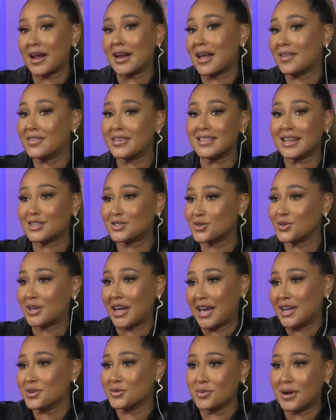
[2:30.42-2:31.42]
And I think that's
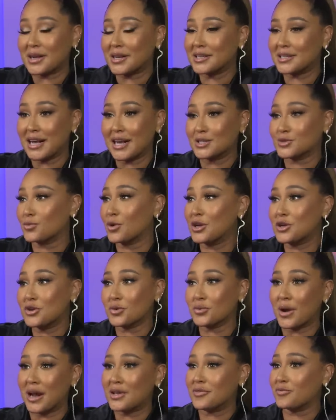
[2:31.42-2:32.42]
okay to recognize what
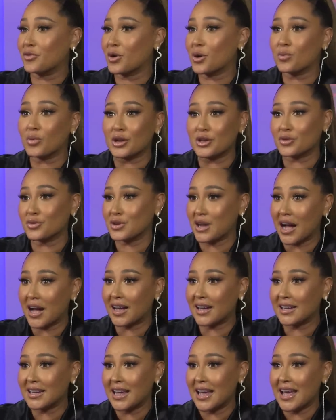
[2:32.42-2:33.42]
you're ready for and what you're
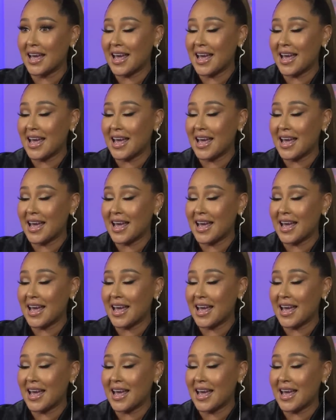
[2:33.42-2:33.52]
not.